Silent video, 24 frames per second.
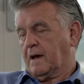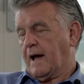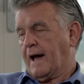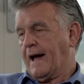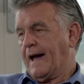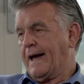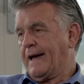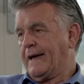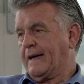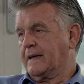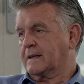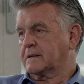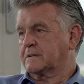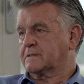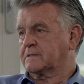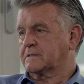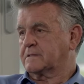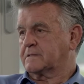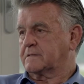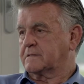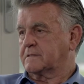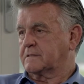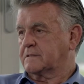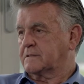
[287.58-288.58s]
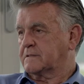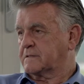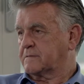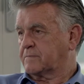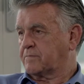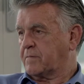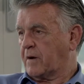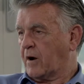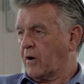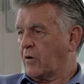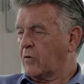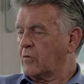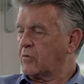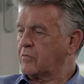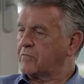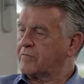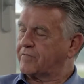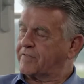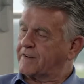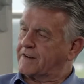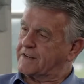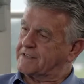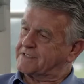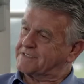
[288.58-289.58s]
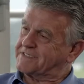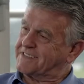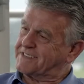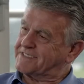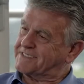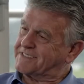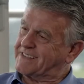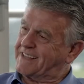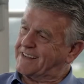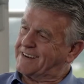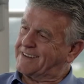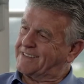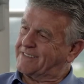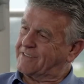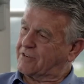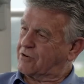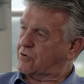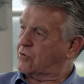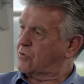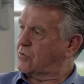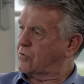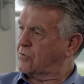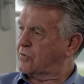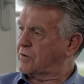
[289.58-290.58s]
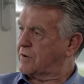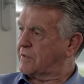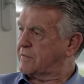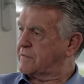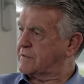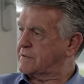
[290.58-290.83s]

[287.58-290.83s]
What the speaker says: and the old fellas that sat in the corner,